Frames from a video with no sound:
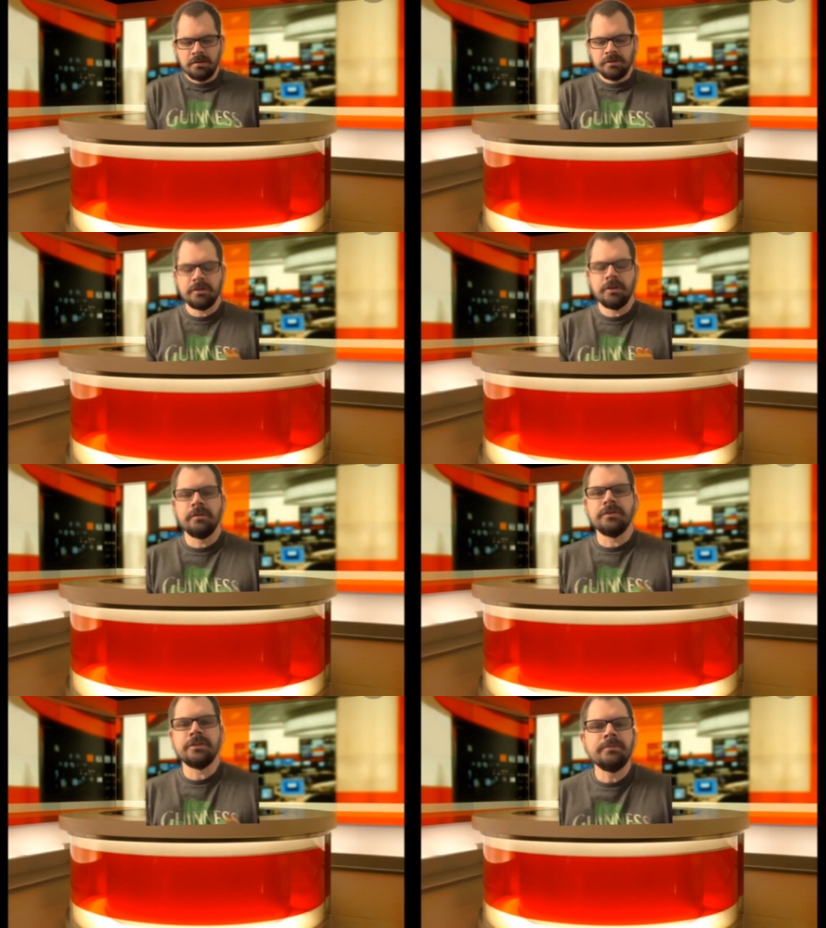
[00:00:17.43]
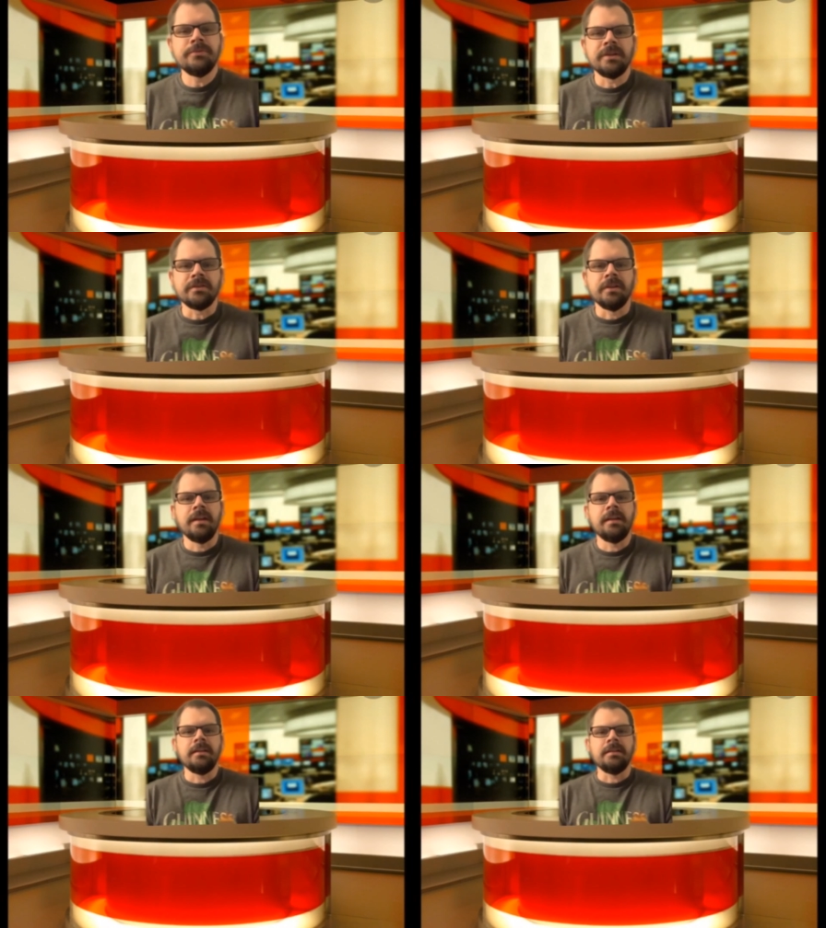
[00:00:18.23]
So the subject
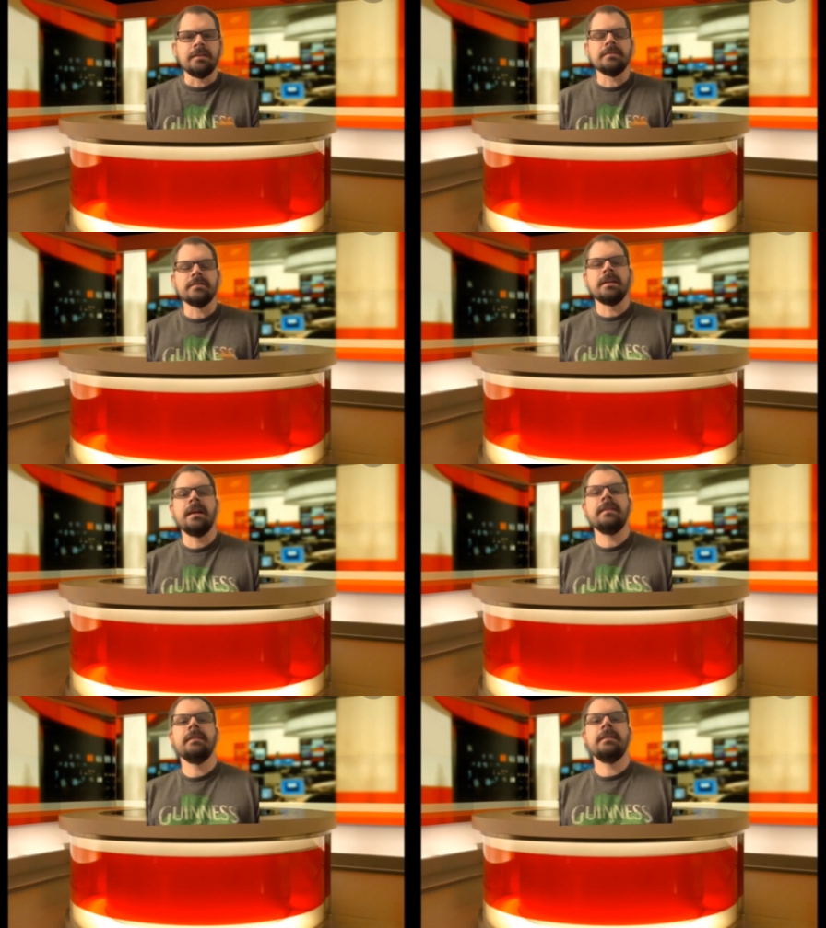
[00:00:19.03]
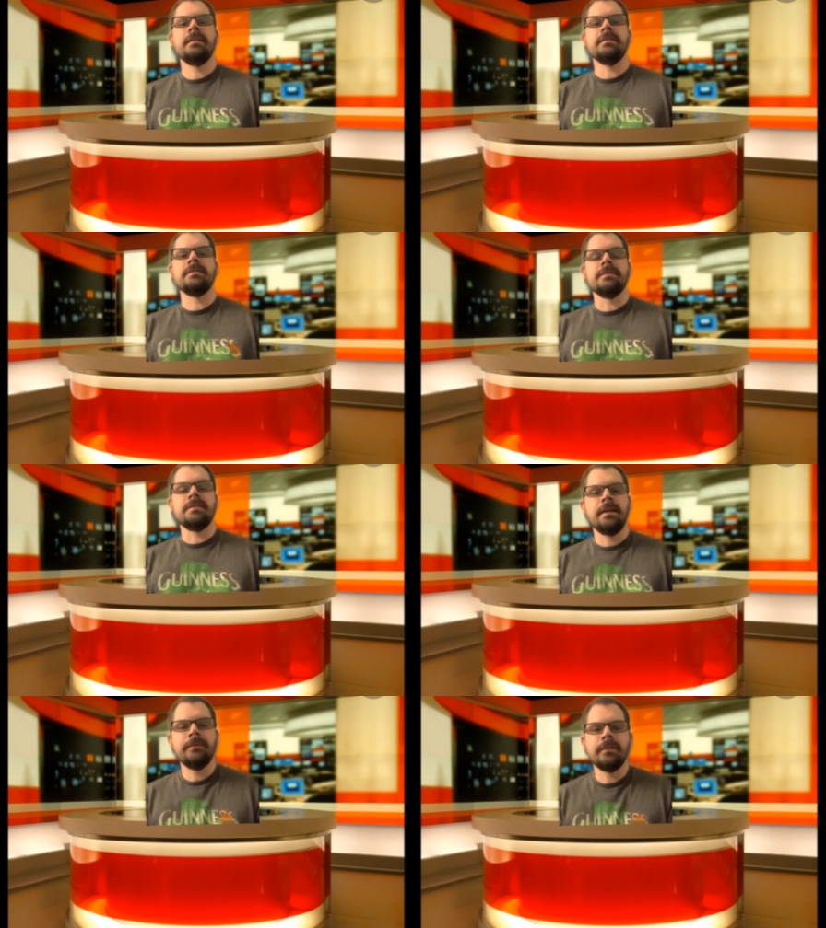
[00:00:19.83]
today is I think it's
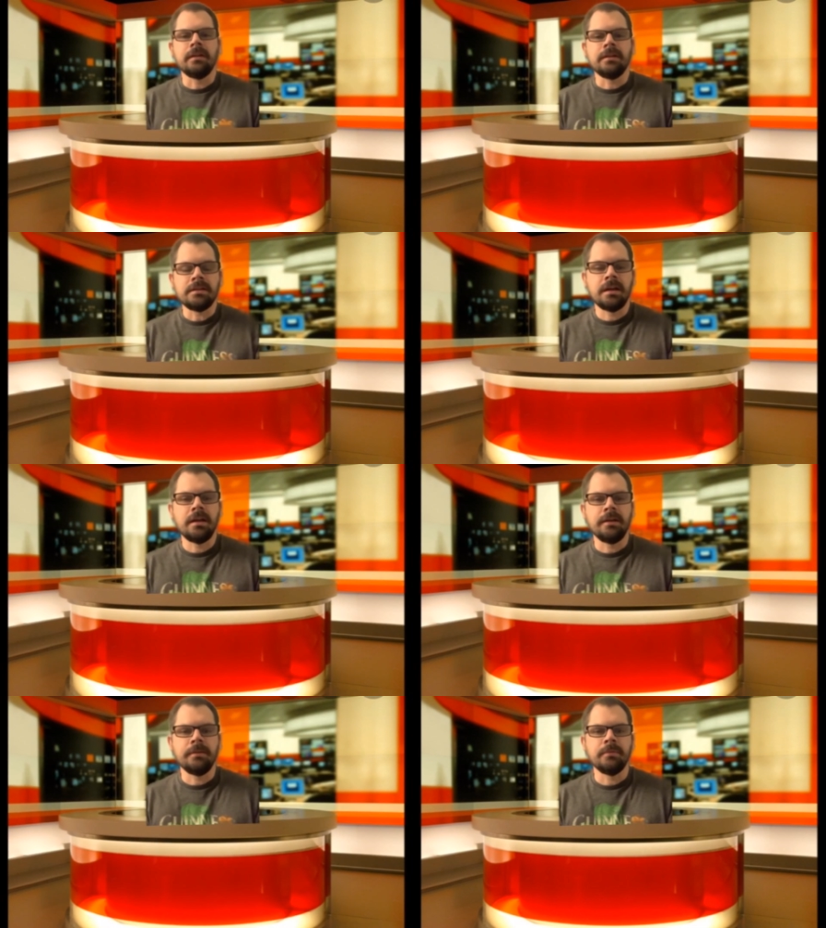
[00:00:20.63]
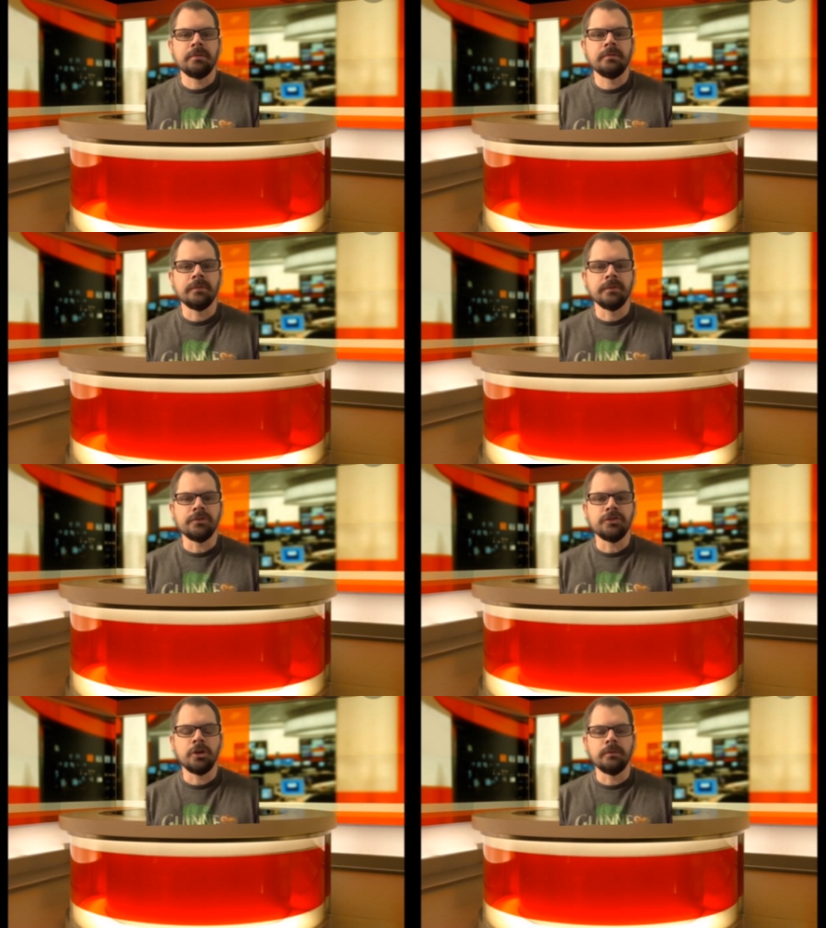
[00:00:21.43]
definitely time for the
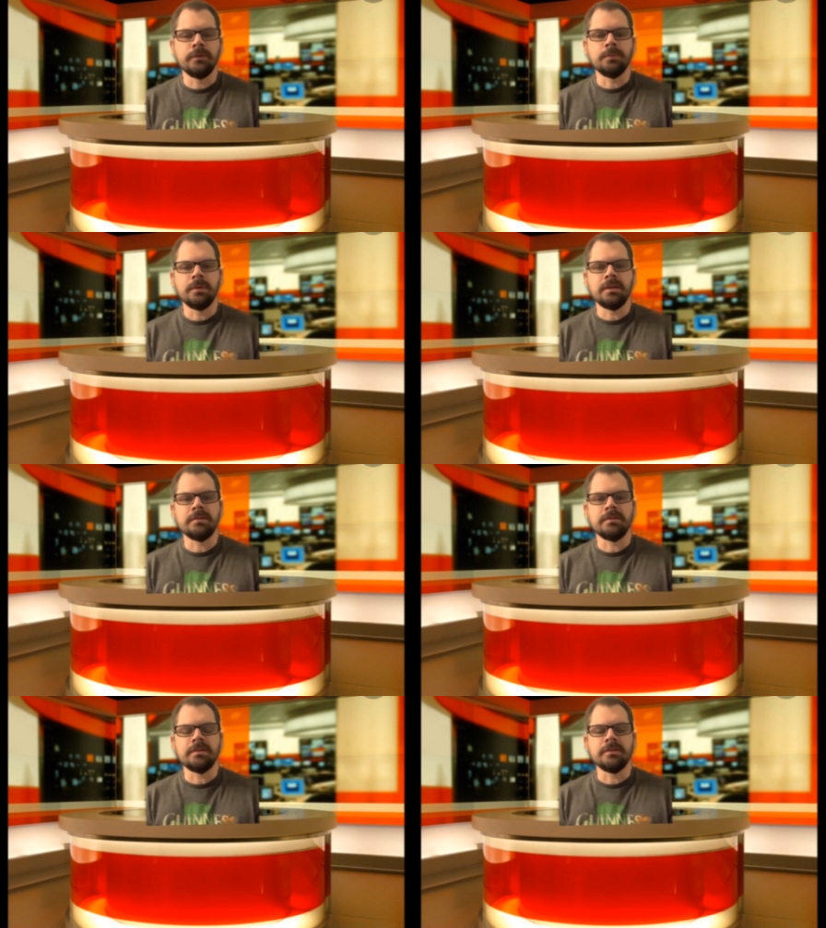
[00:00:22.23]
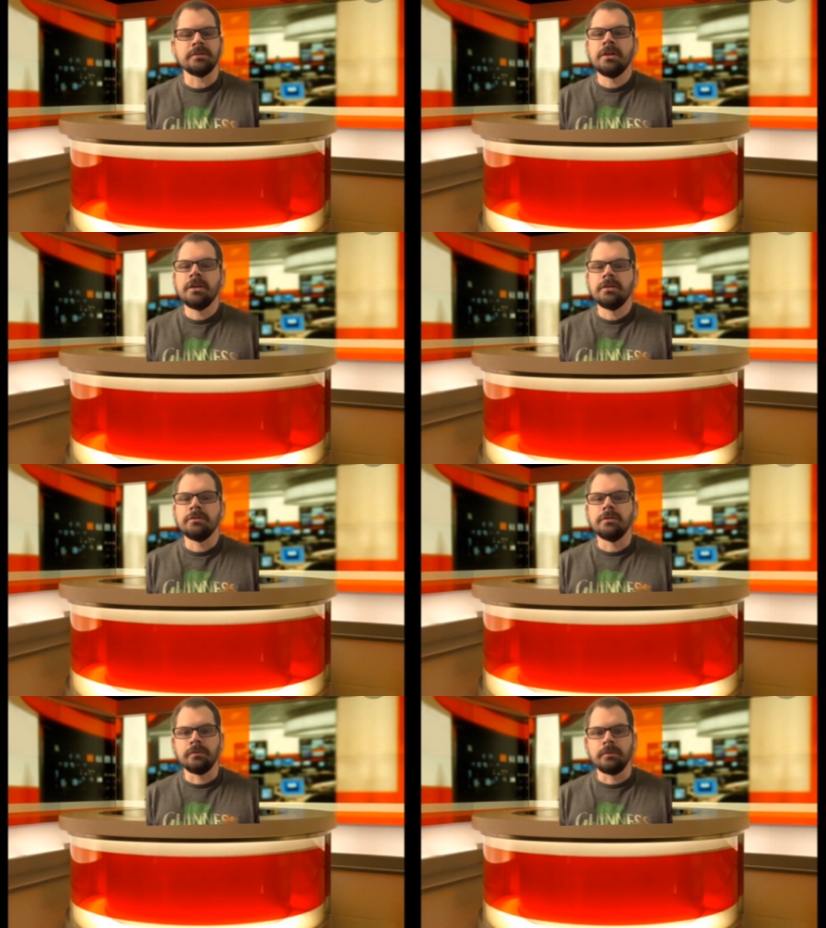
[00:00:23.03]
Jehovah's Witnesses
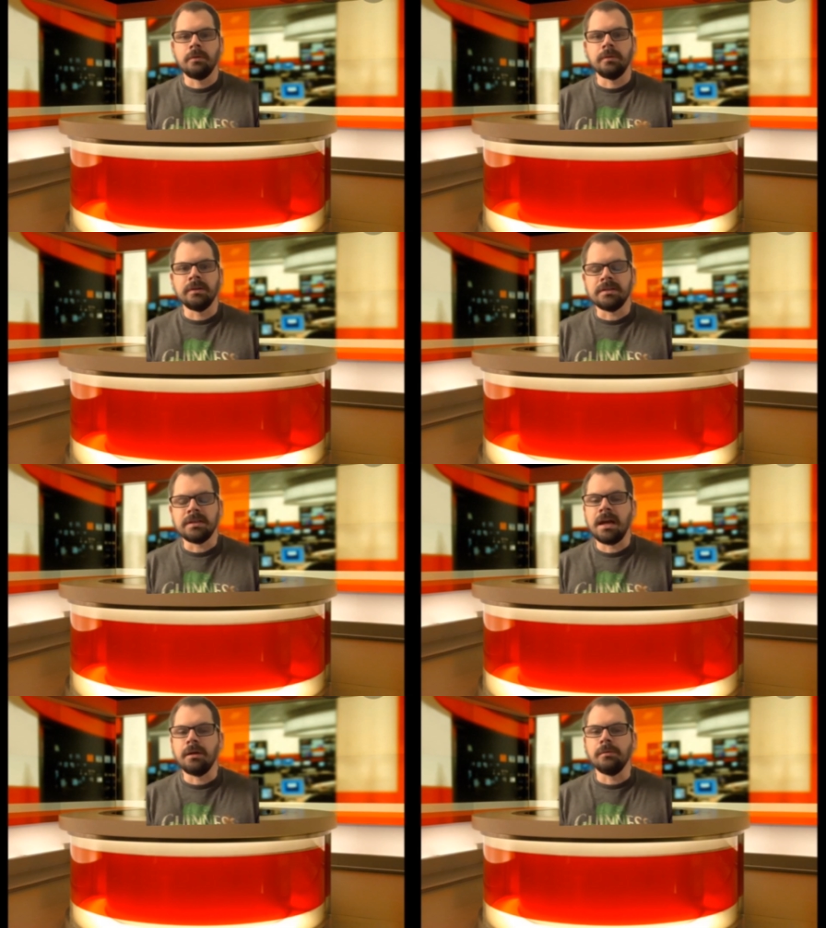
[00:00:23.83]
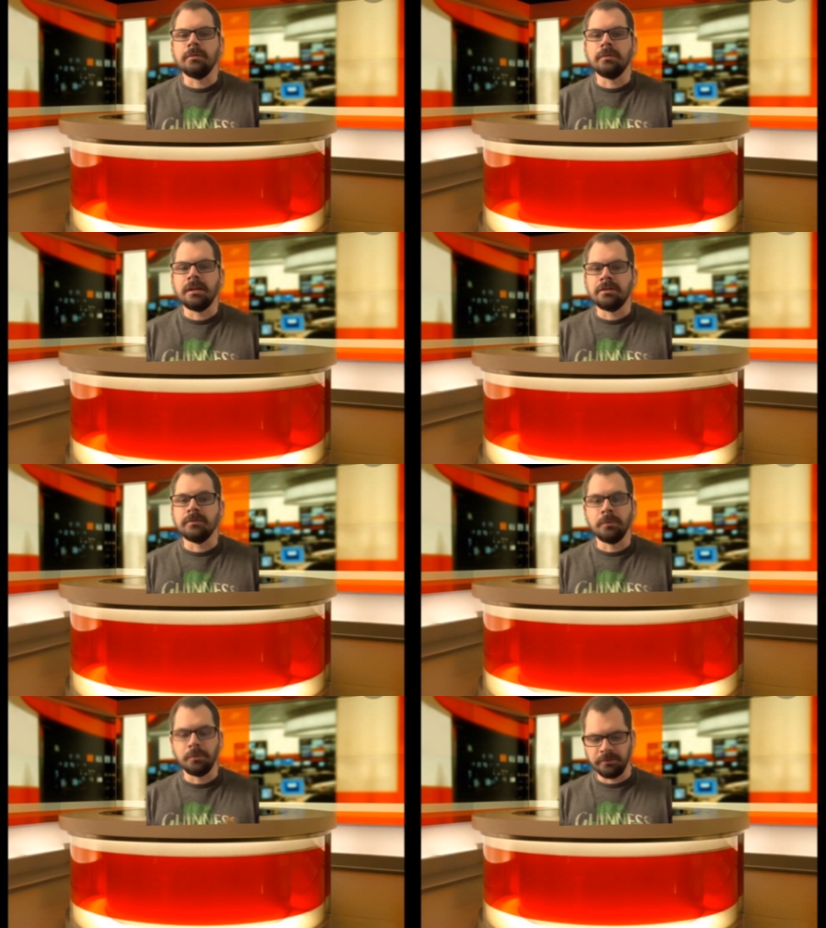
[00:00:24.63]
to throw in the towel and to
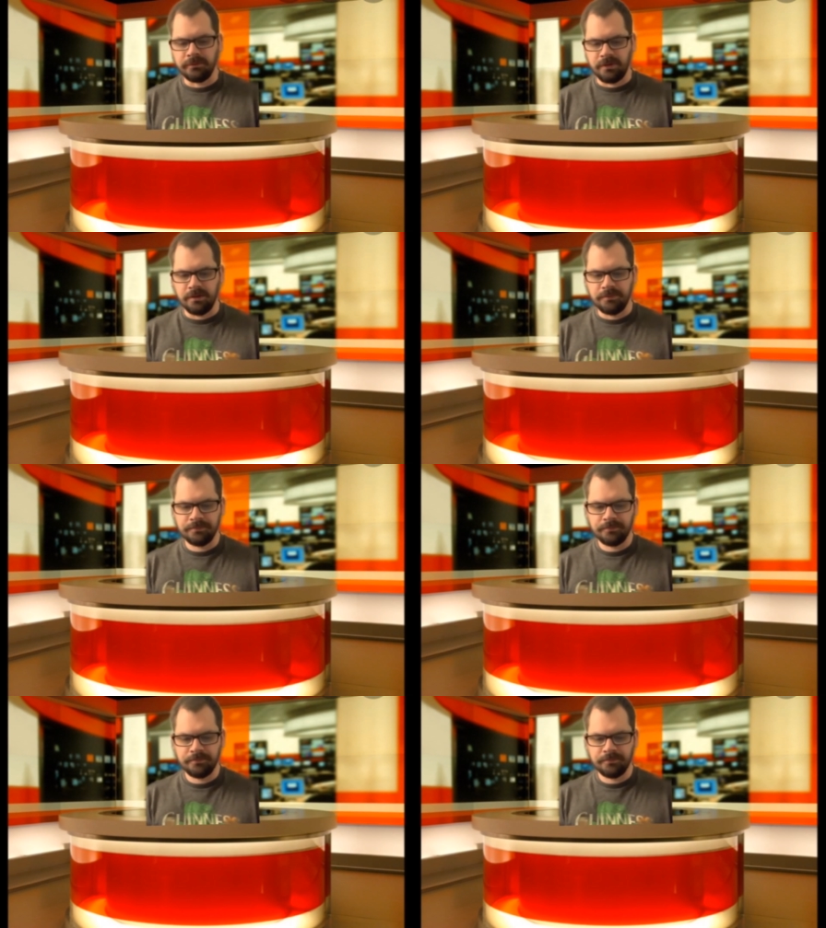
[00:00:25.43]
forfeit.